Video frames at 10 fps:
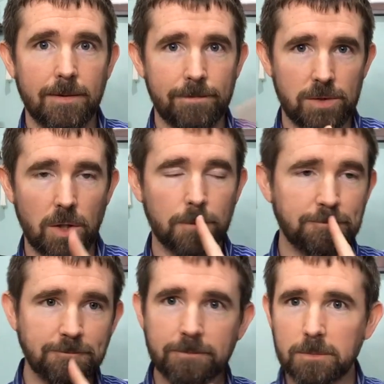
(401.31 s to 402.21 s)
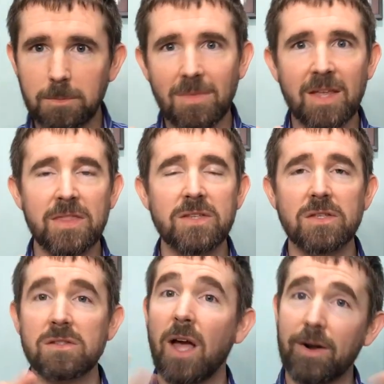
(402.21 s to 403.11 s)
So this
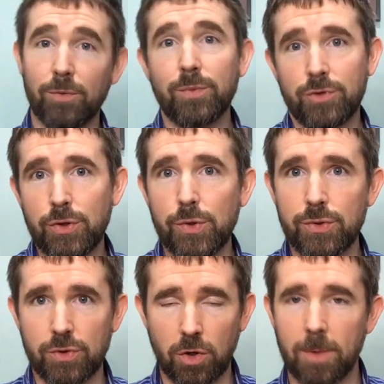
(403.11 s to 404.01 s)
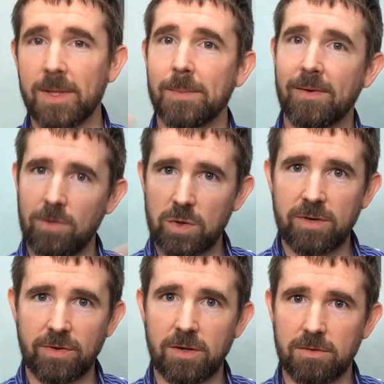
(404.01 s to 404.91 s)
is not a true story, but let me give you a
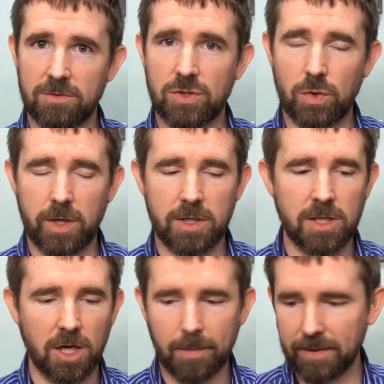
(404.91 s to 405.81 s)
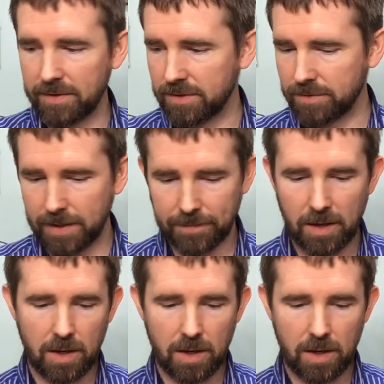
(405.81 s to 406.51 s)
different story to talk about this, right?